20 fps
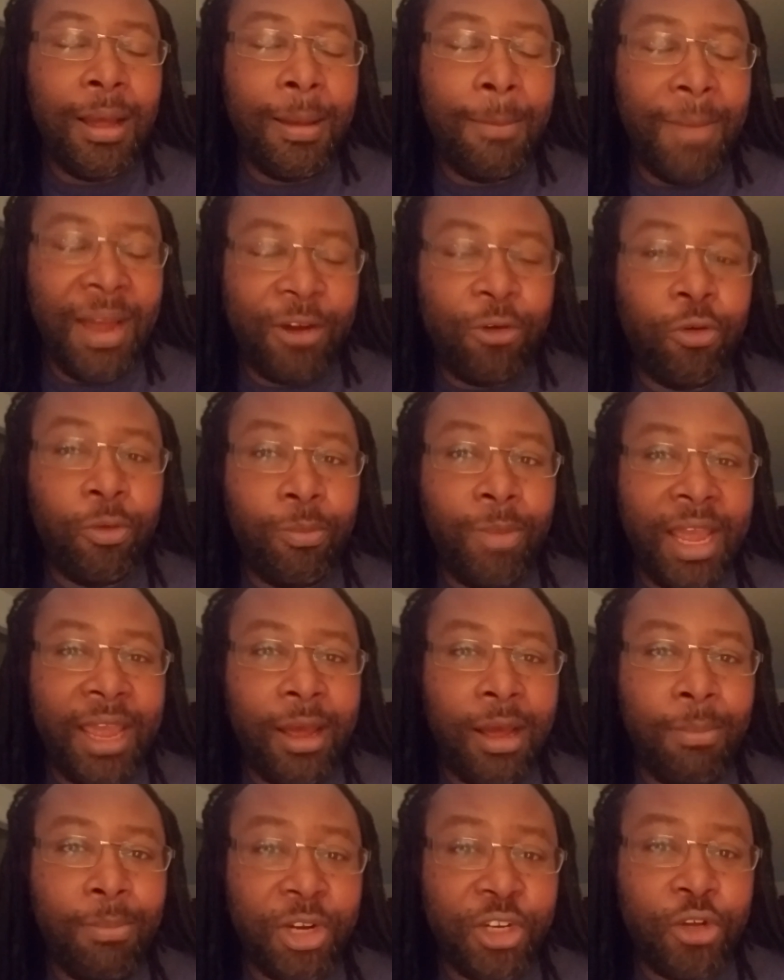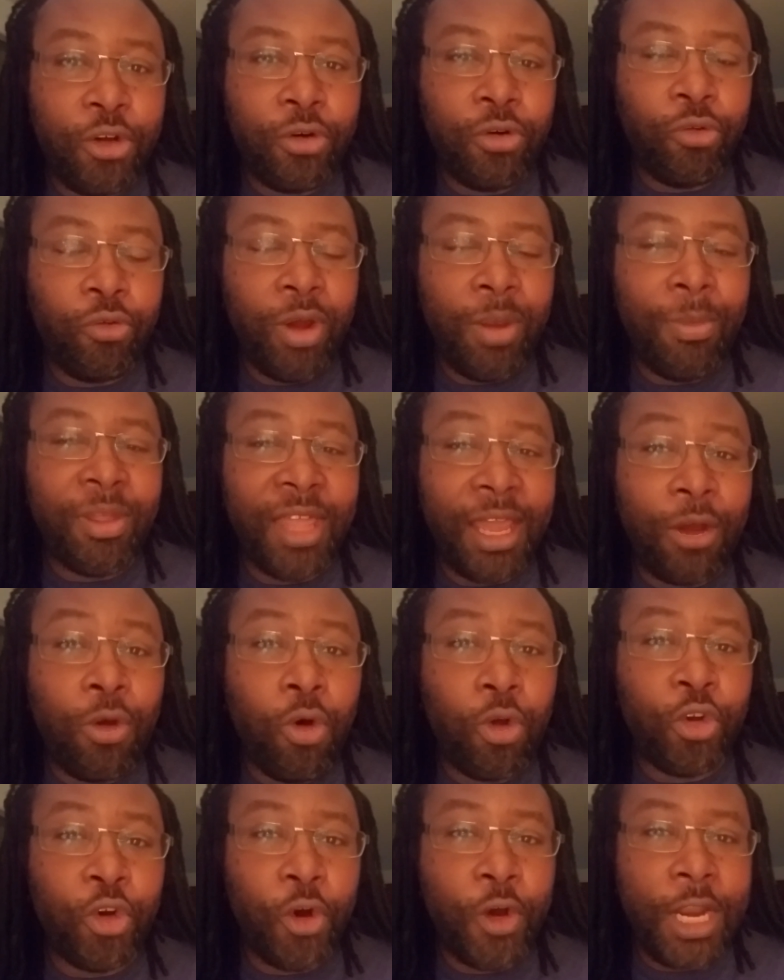My maternal grandmother, I
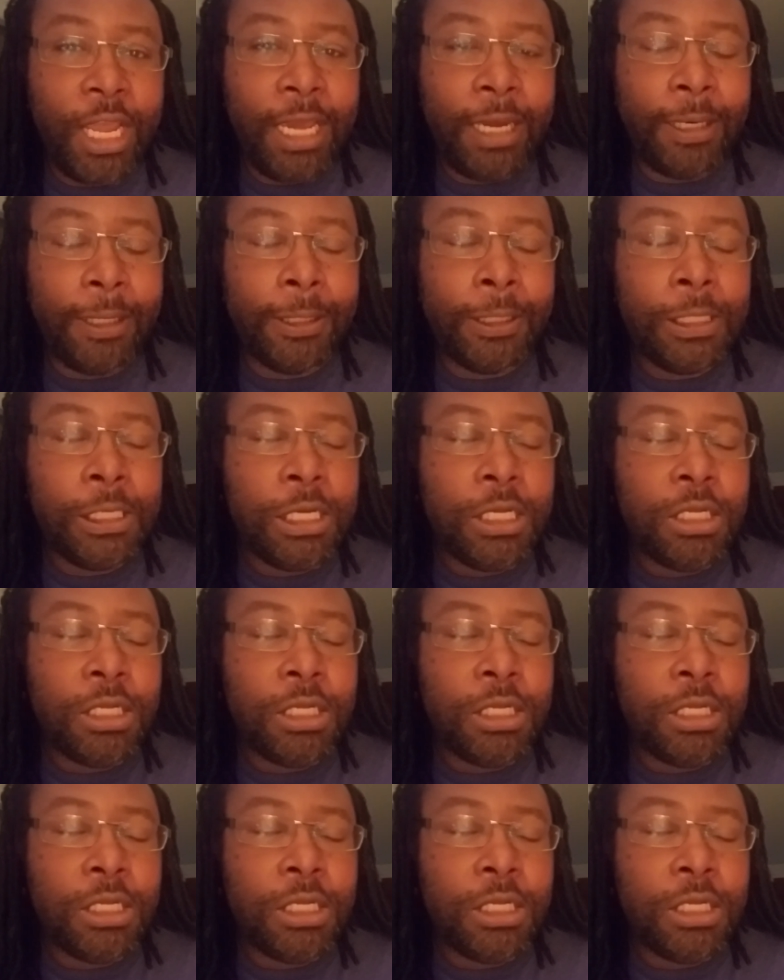called her Nana.